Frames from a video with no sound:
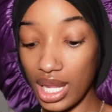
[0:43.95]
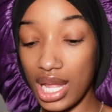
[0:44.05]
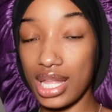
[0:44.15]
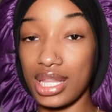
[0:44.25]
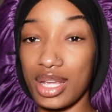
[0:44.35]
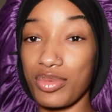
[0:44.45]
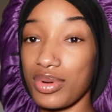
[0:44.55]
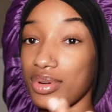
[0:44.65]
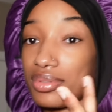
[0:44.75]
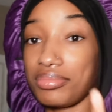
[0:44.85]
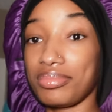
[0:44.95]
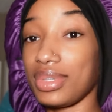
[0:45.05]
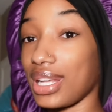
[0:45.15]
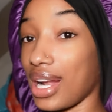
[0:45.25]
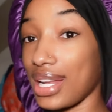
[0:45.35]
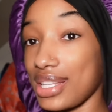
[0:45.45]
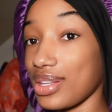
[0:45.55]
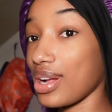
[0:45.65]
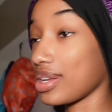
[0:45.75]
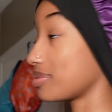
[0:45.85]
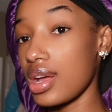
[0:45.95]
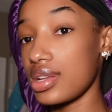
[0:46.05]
and then we'll get our day started.